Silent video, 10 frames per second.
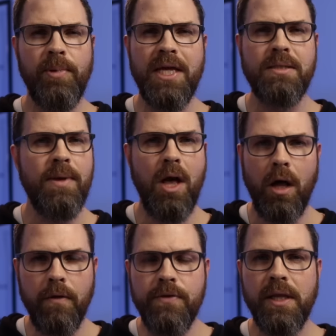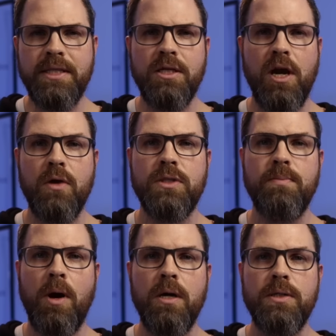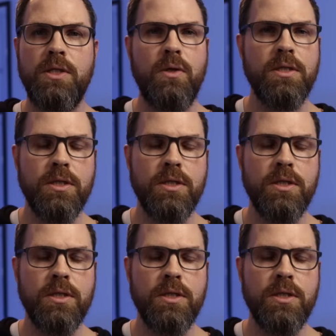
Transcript: a plan to make all of the lights in your house smart so you can